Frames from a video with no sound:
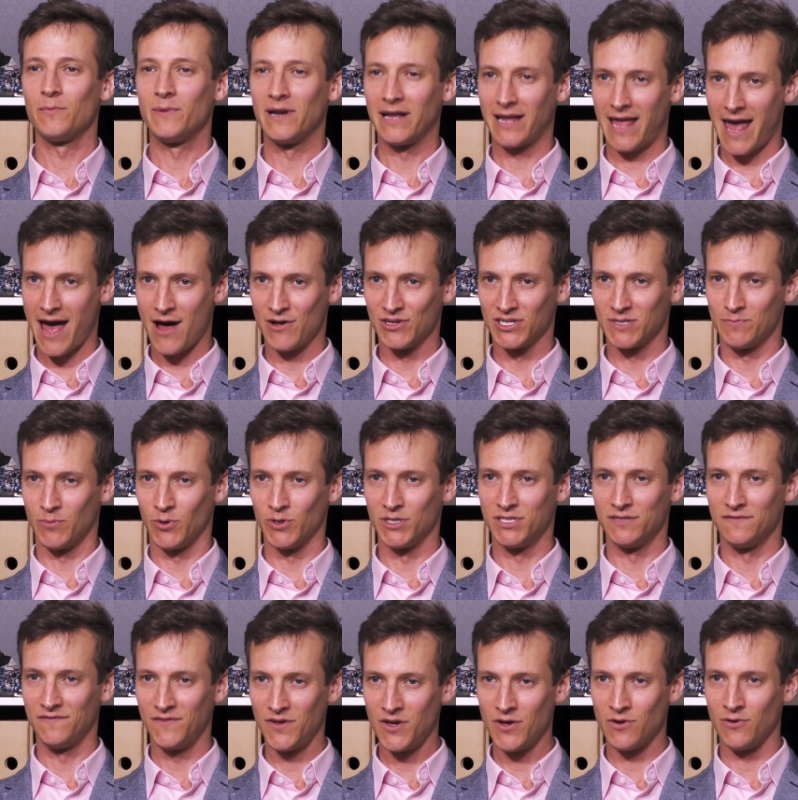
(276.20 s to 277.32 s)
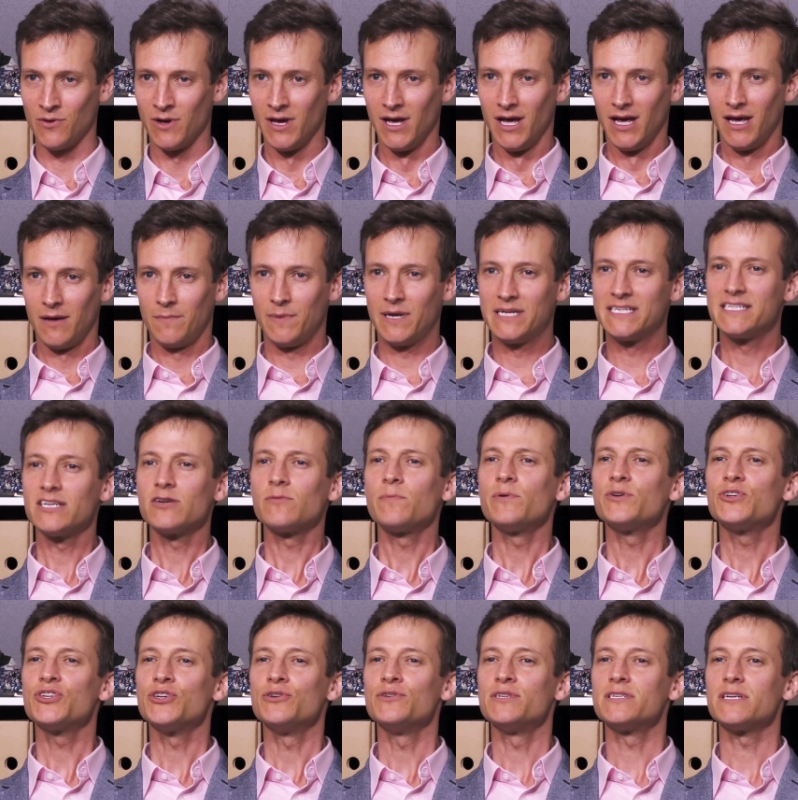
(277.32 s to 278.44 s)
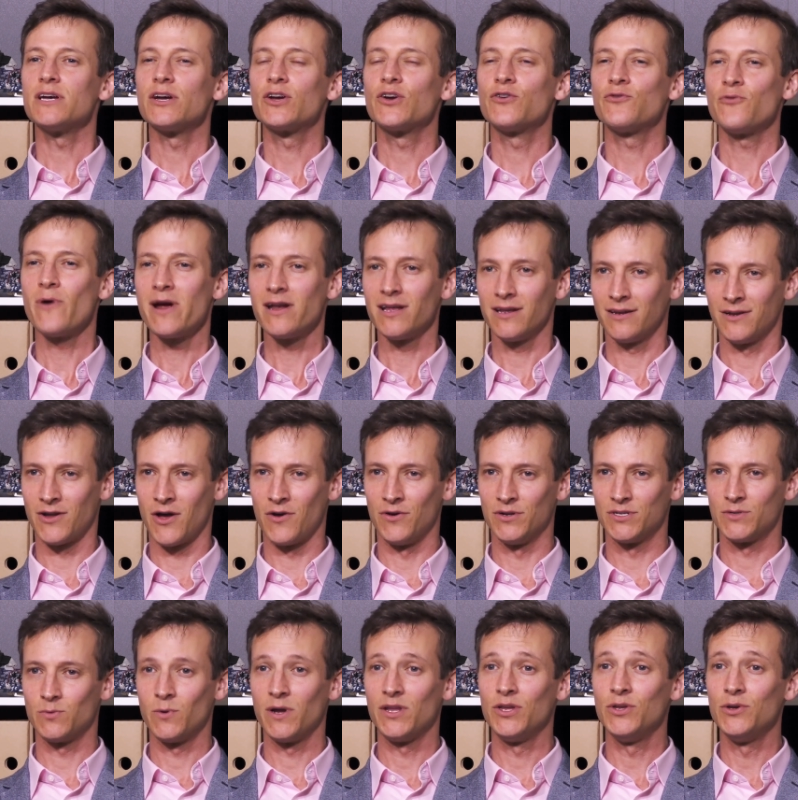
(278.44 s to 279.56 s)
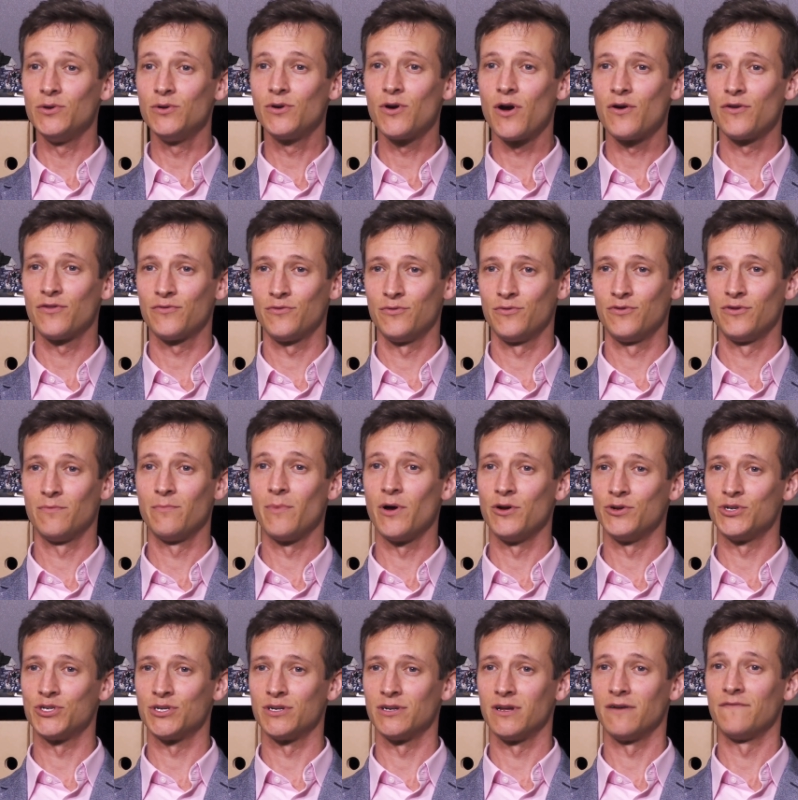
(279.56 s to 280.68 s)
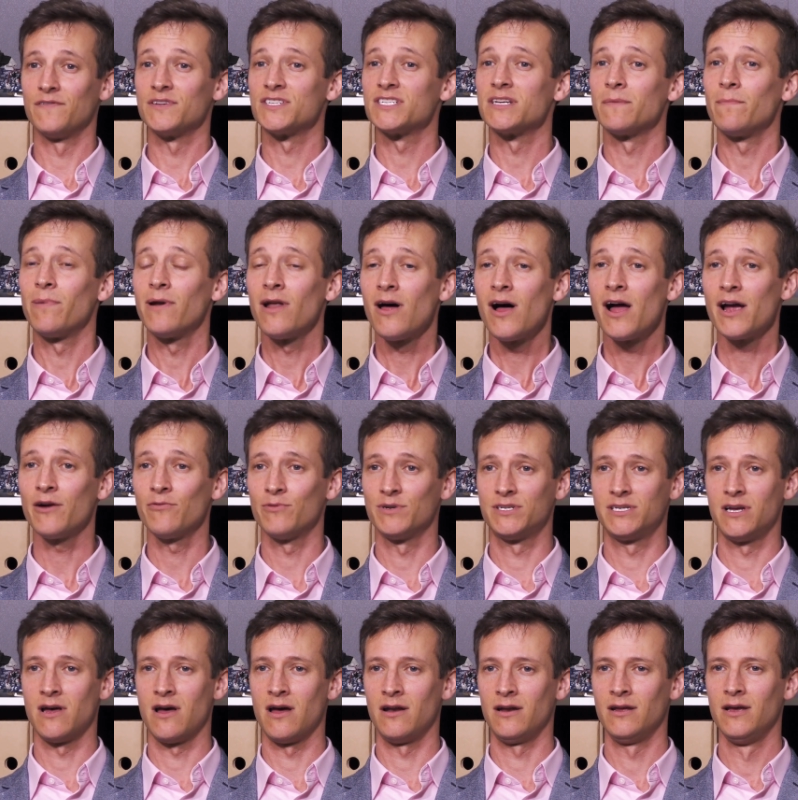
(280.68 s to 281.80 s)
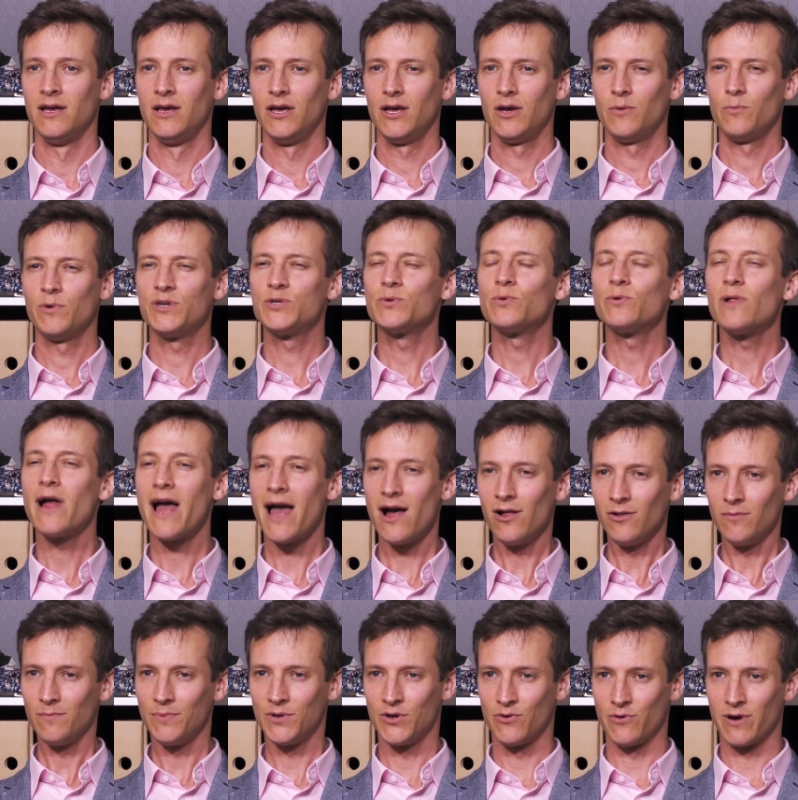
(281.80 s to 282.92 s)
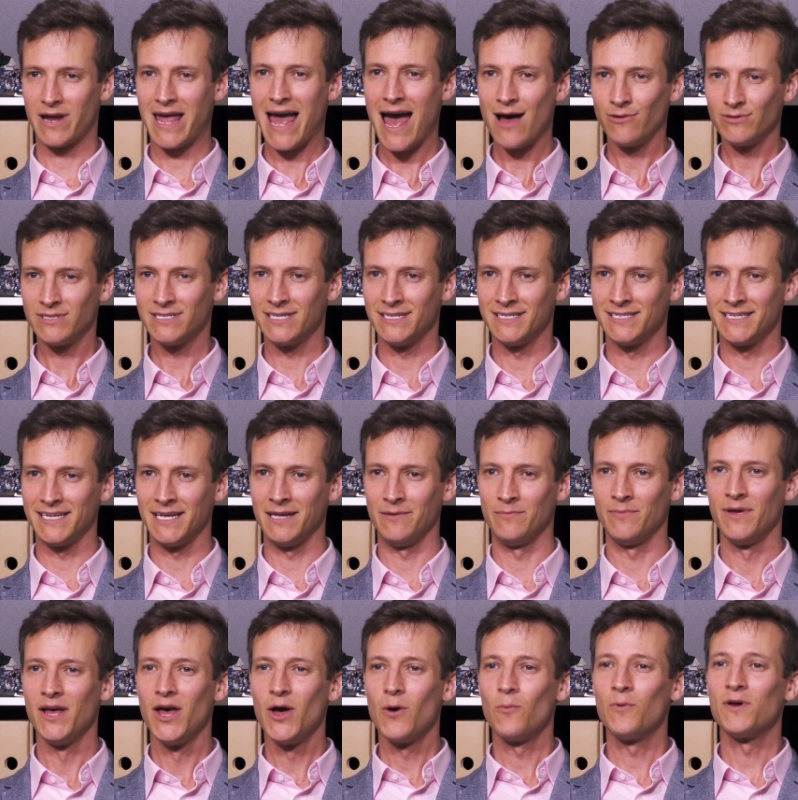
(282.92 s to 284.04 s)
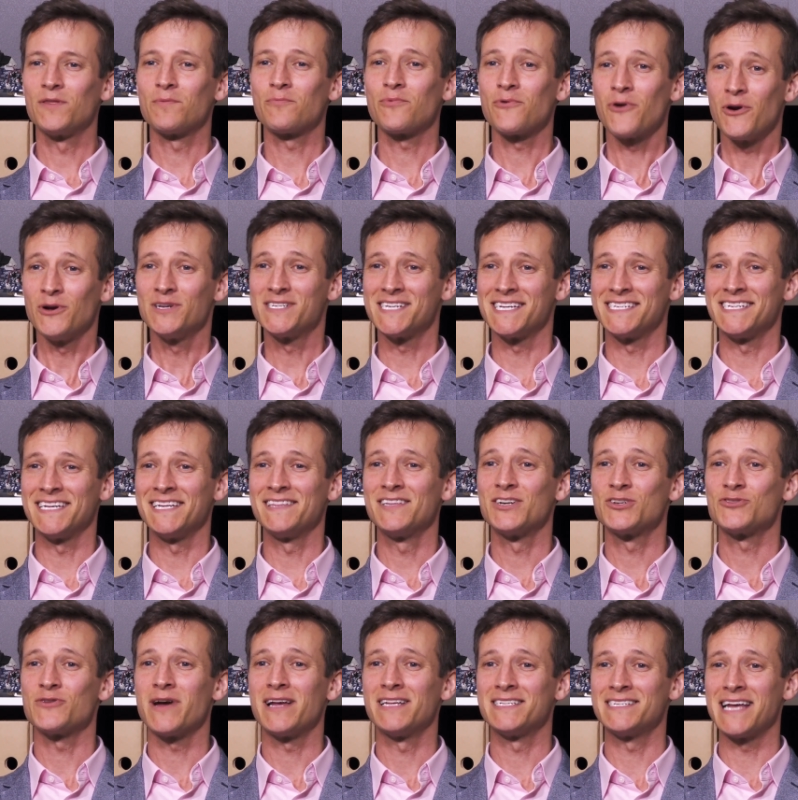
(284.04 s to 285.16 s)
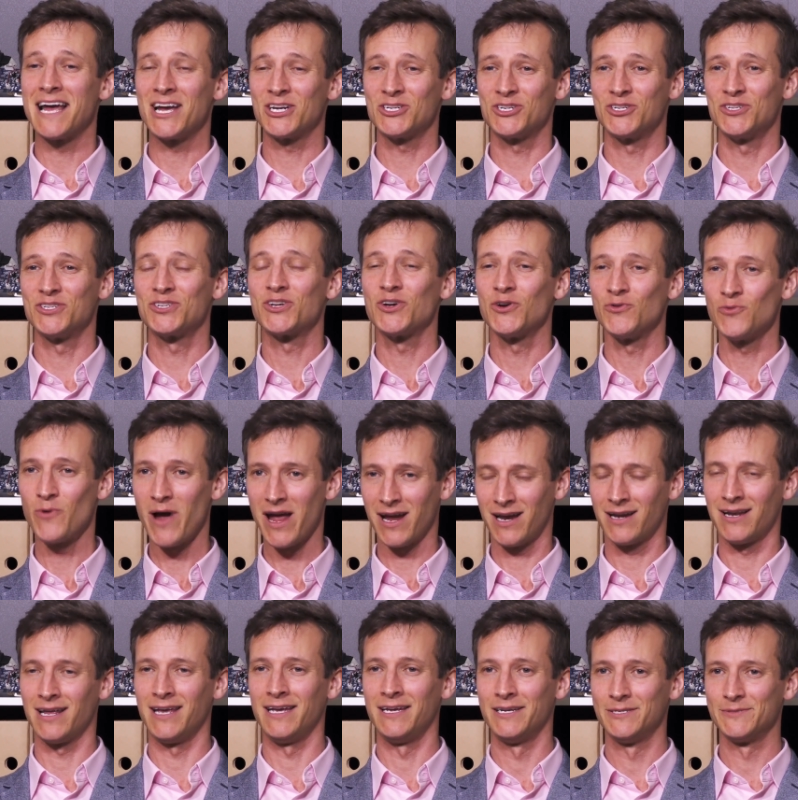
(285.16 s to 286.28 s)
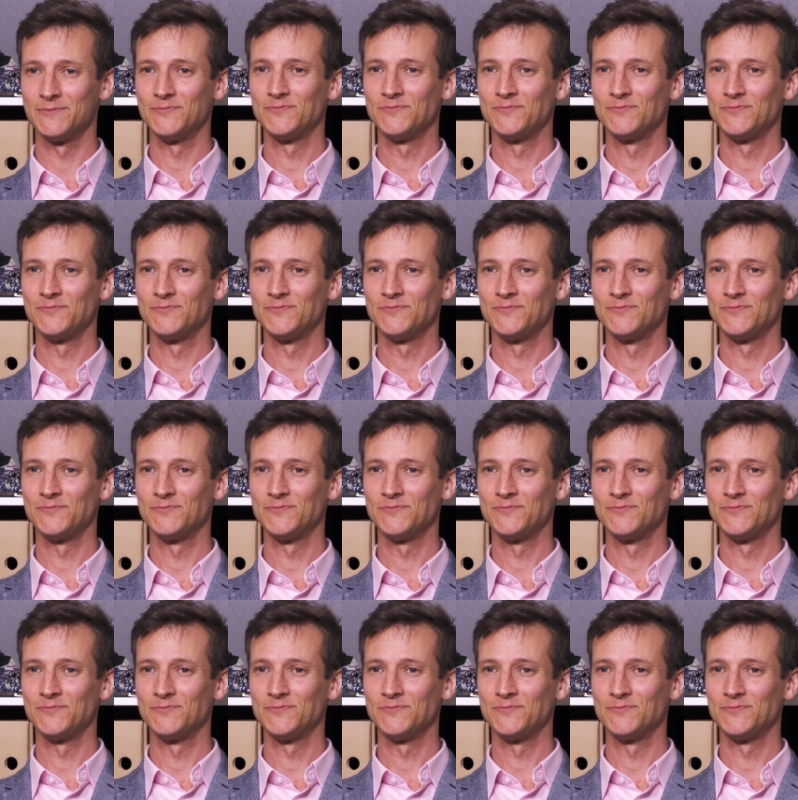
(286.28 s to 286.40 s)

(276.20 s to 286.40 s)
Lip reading: an account's point of view, because it'll produce a credit note when you go through the motion of a supplier return, which will help your accounting team with processing the transactions correctly.